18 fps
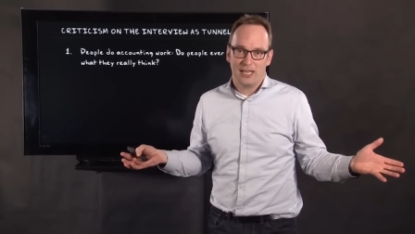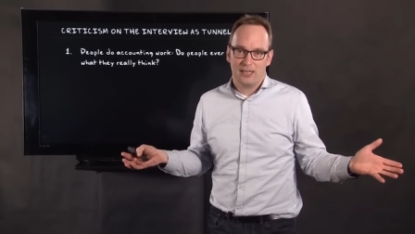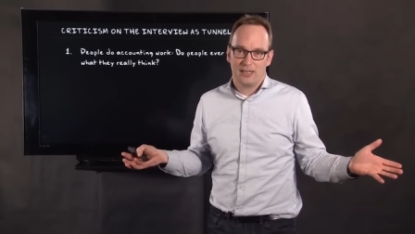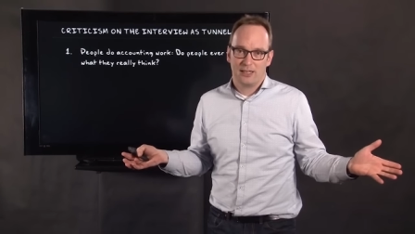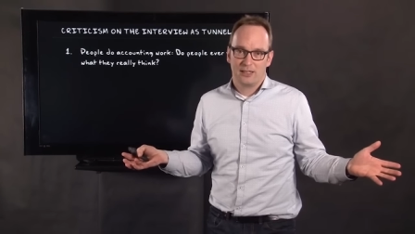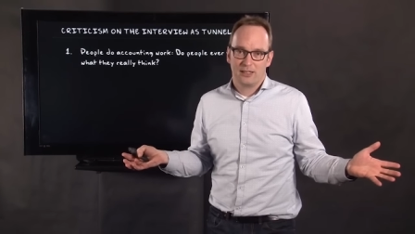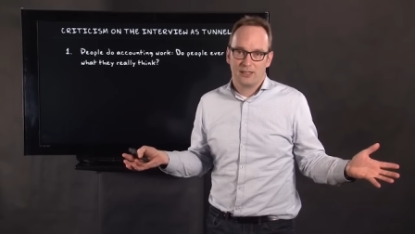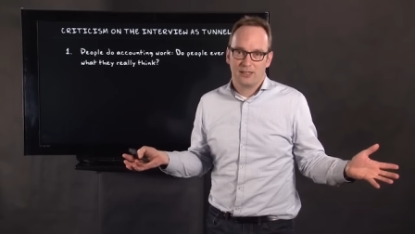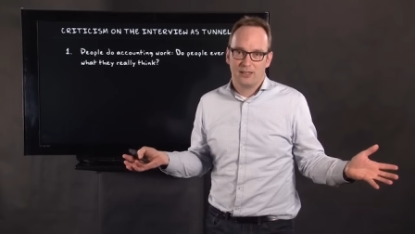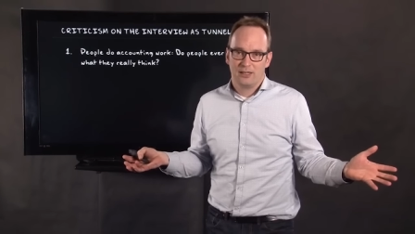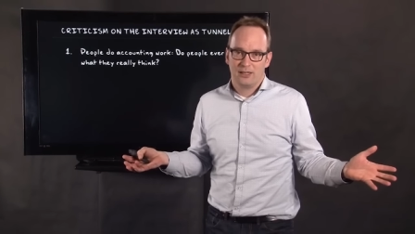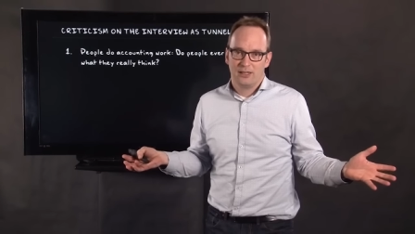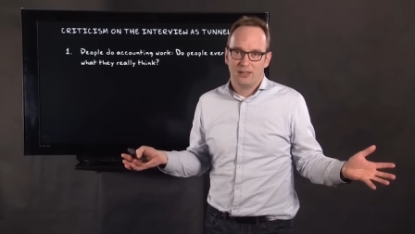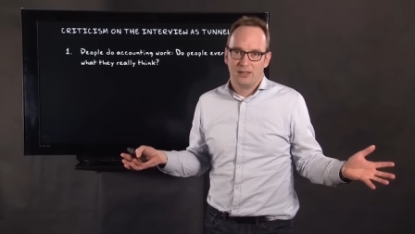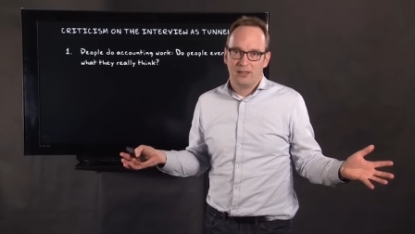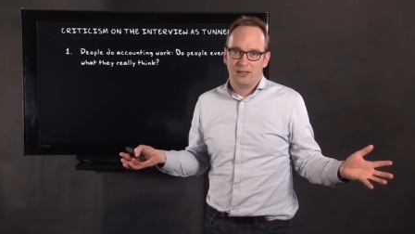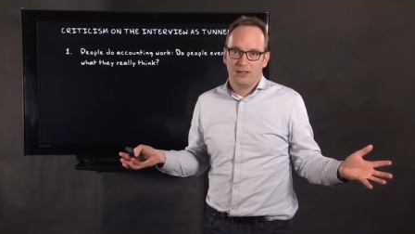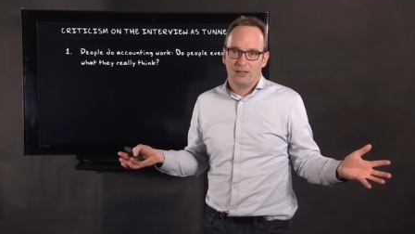it.
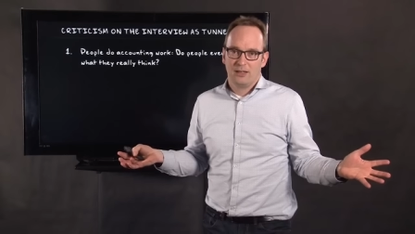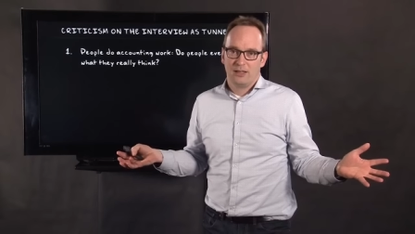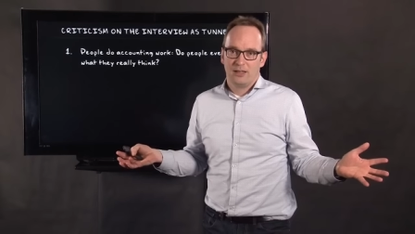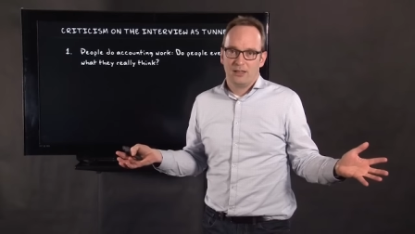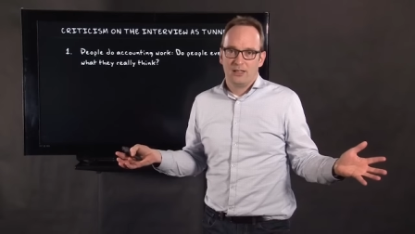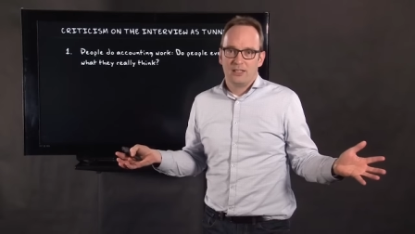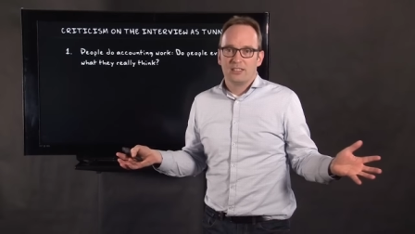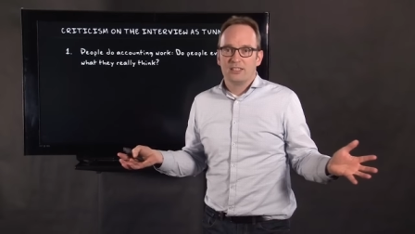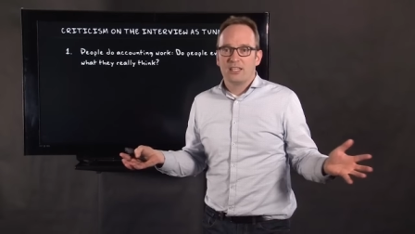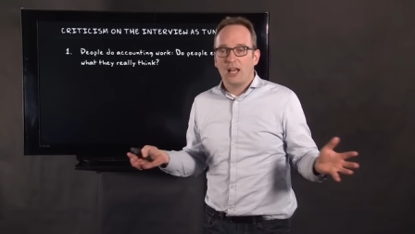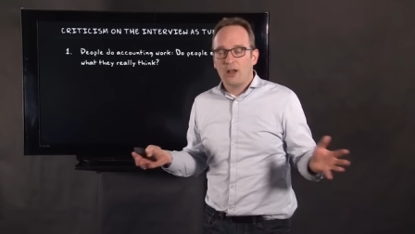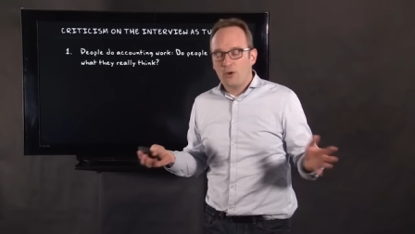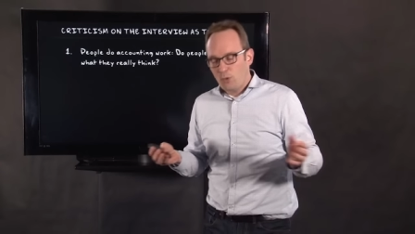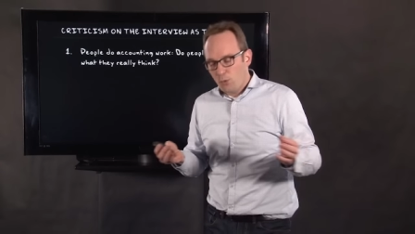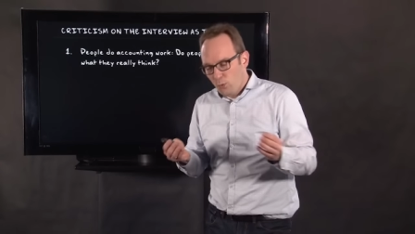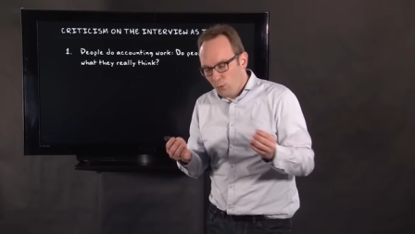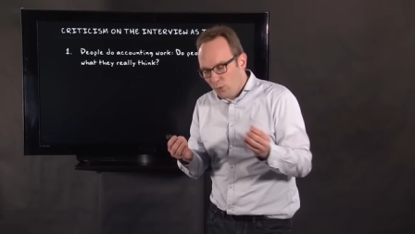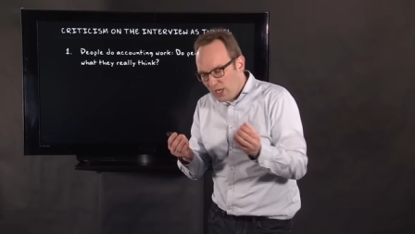
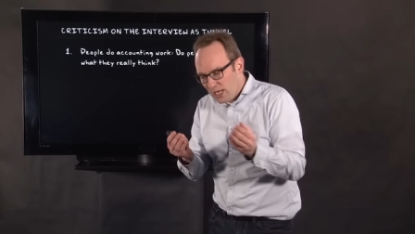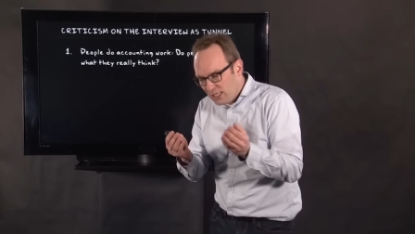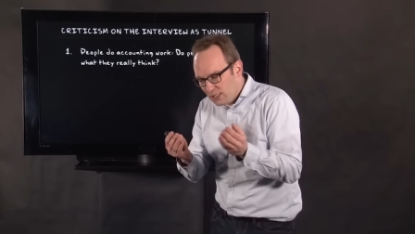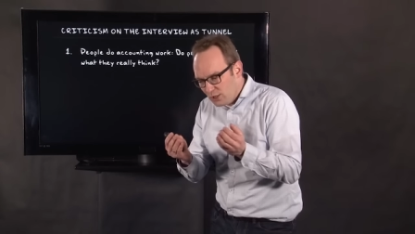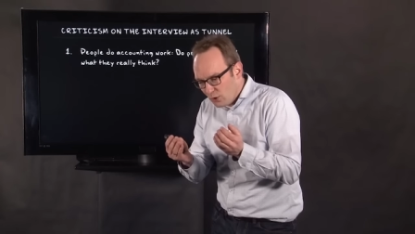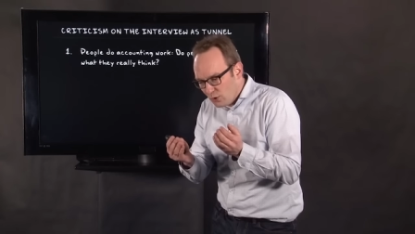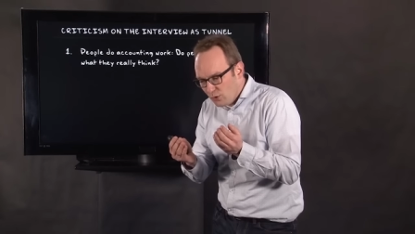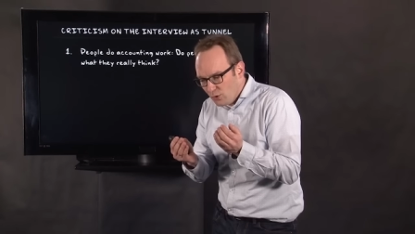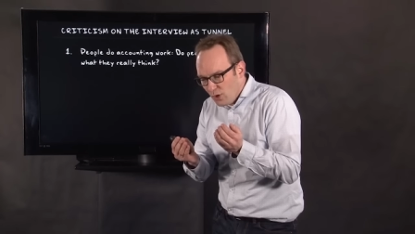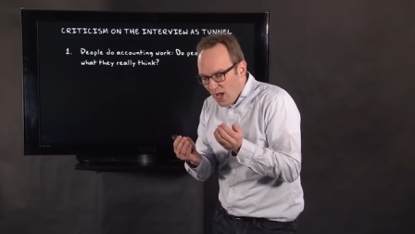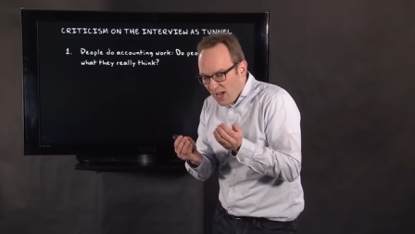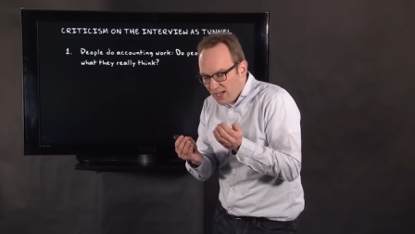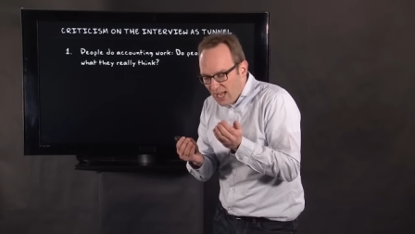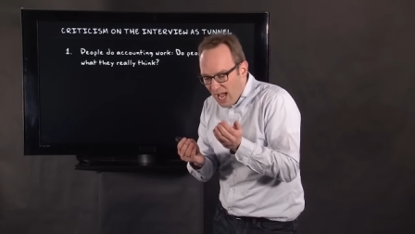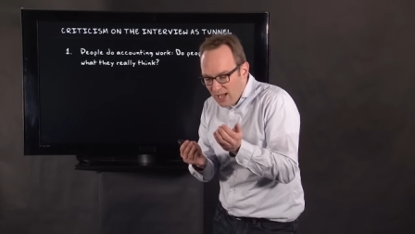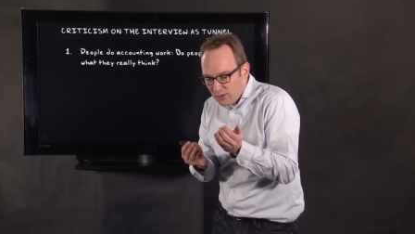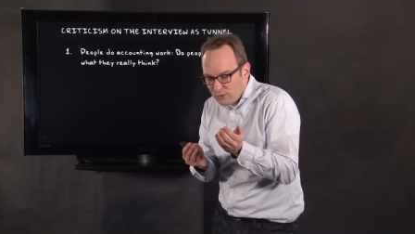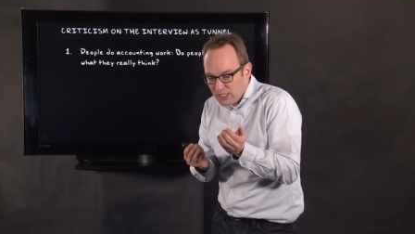So we do
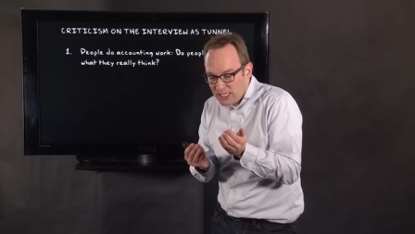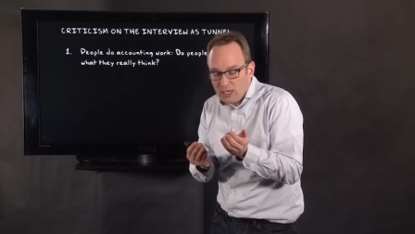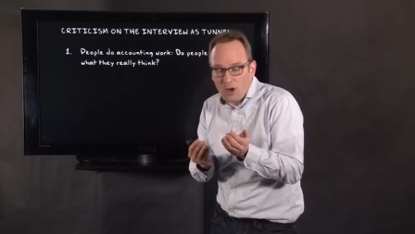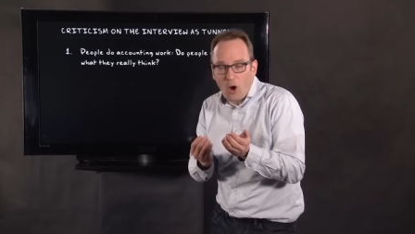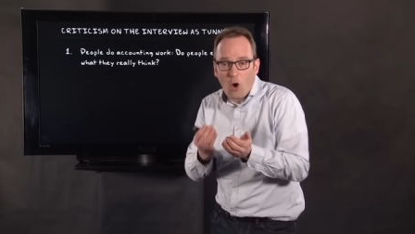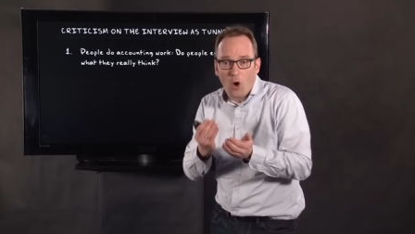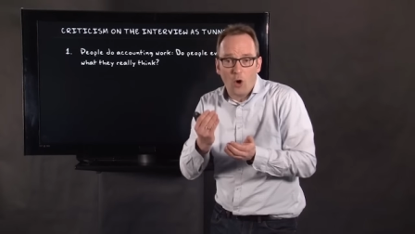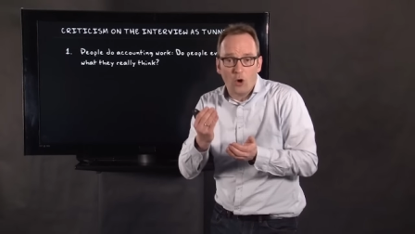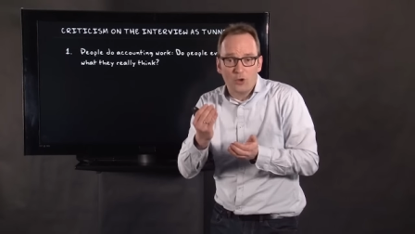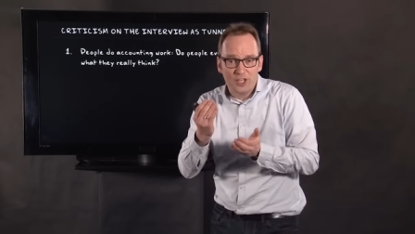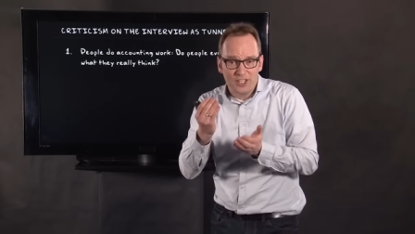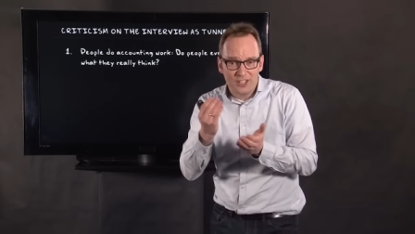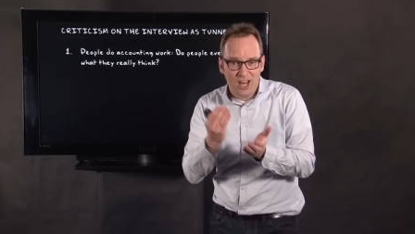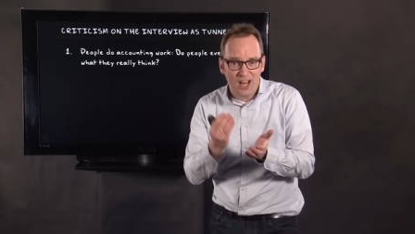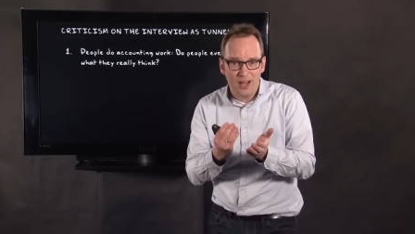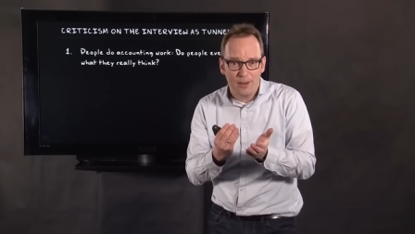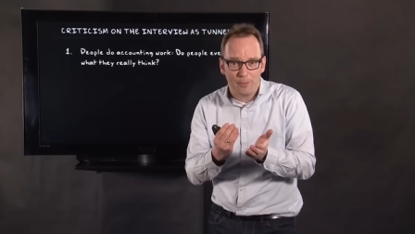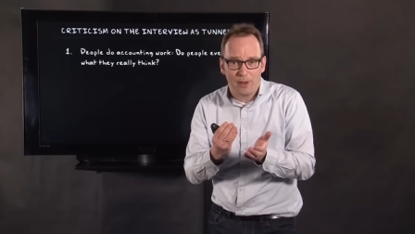accounting all the
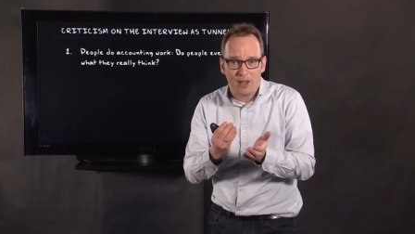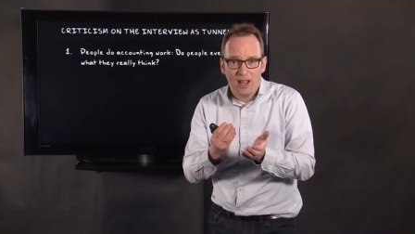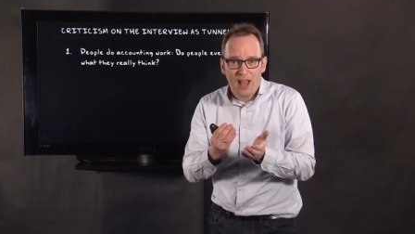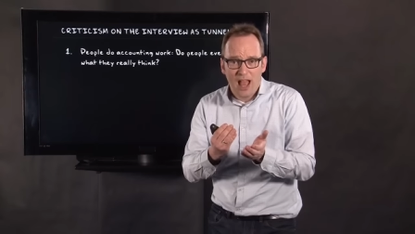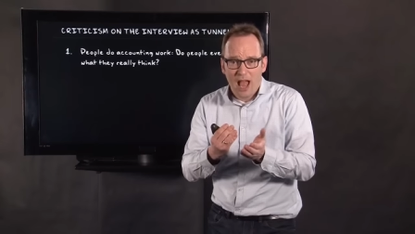time.